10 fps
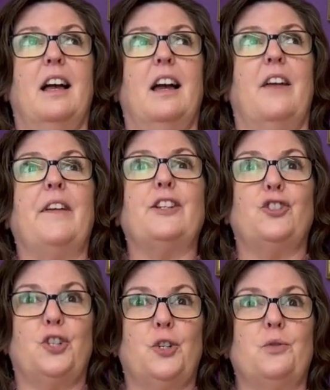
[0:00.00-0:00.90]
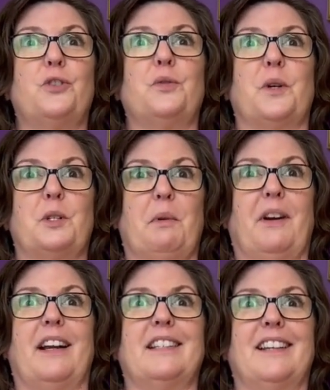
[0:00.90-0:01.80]
And they choose to
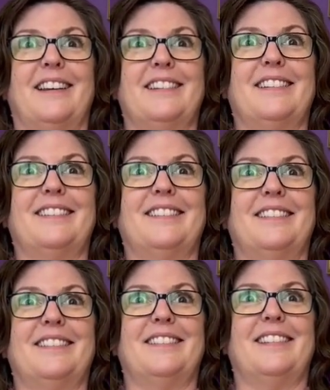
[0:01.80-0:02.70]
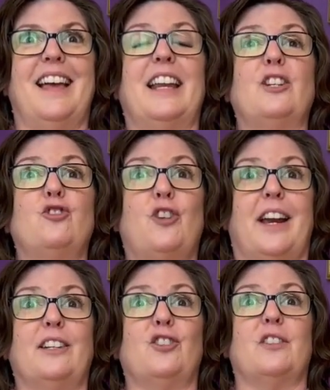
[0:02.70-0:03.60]
experience it. And it
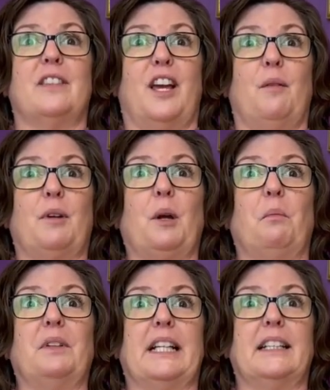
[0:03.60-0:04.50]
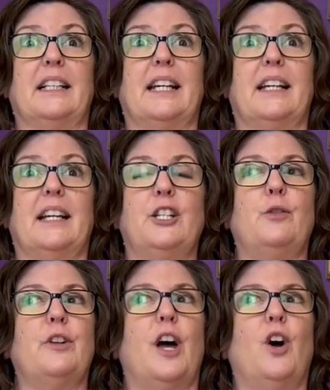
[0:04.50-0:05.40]
changes them completely. And you
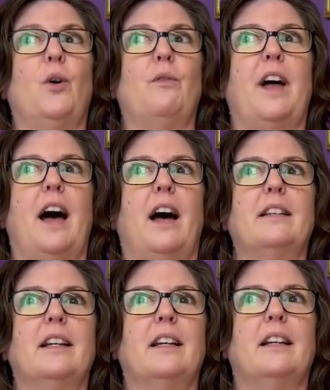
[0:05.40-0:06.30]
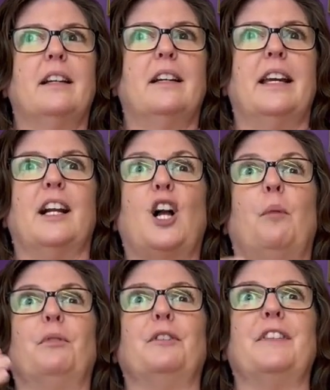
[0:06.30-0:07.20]
know that in a
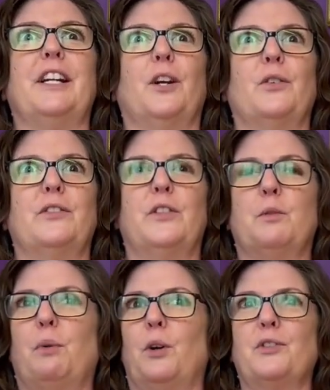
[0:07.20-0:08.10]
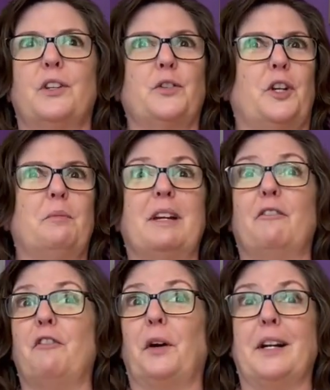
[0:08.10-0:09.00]
couple of years, this person is going to be a
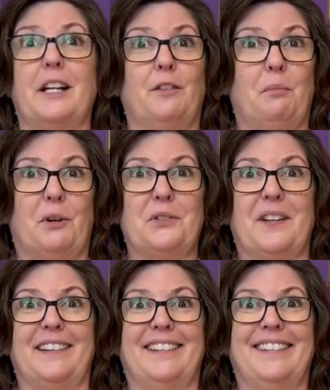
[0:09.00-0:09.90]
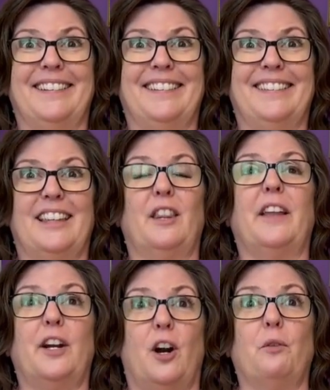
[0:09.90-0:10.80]
very different person than
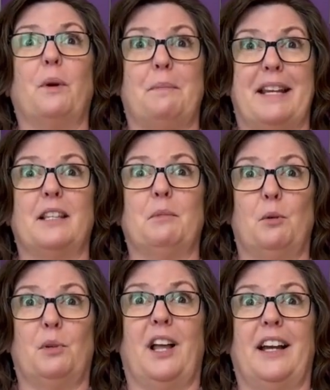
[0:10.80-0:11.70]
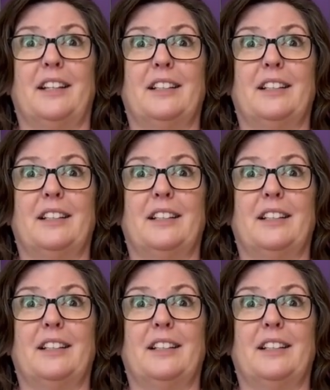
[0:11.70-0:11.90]
they are when we meet them in the play.